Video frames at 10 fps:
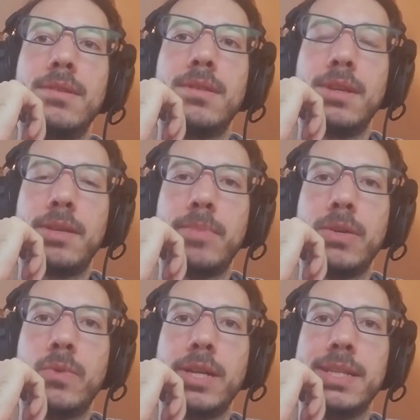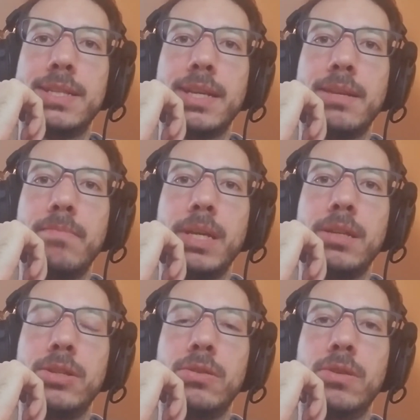think about what I said, make
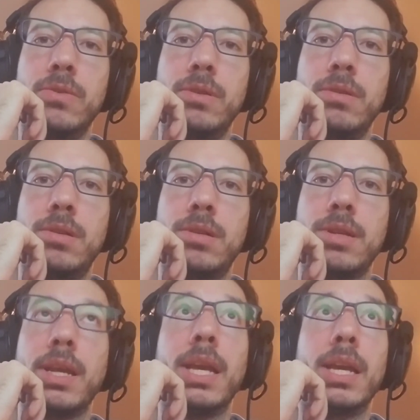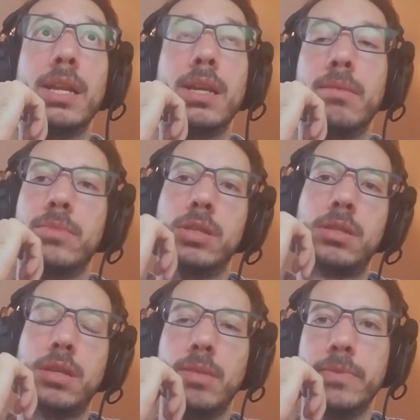it your own, and I'm
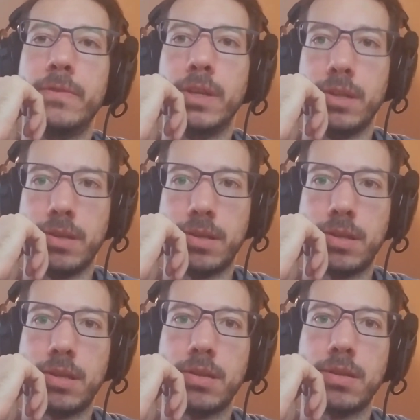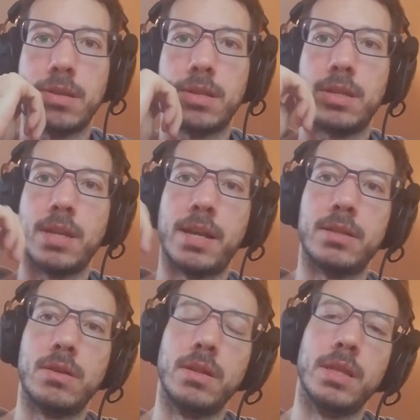just gonna move on
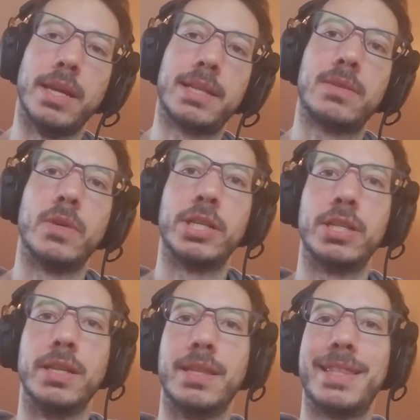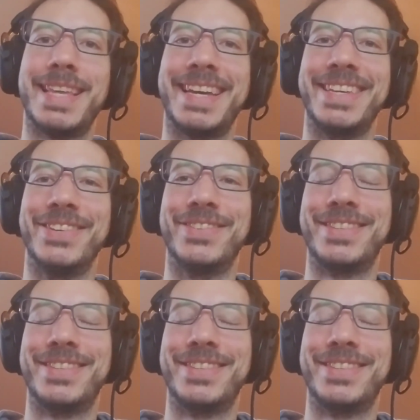answering the next question. Thank you.